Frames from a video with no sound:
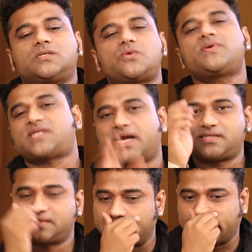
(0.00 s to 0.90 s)
So we
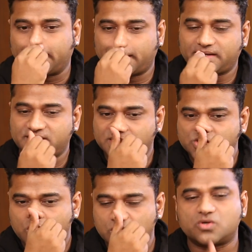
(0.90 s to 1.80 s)
started singing. And
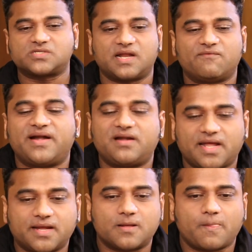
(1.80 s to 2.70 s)
that song goes
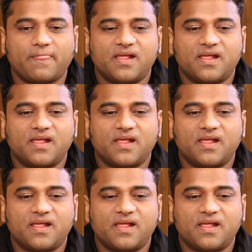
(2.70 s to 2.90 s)
went like...